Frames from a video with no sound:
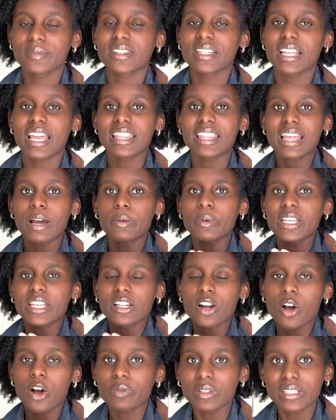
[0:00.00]
and that we could
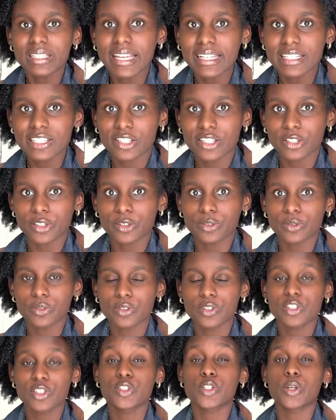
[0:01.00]
all relate to.
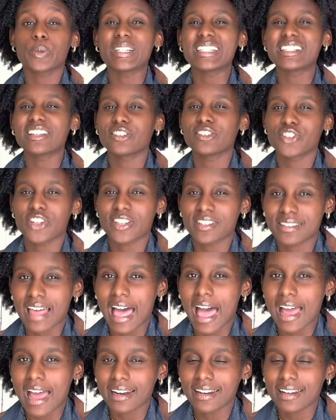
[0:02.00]
So we did just
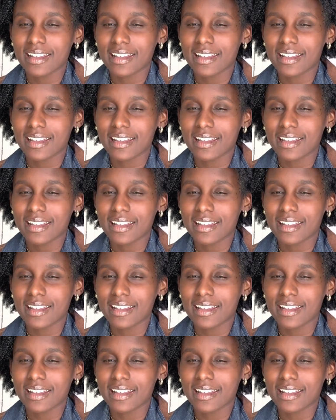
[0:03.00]
that.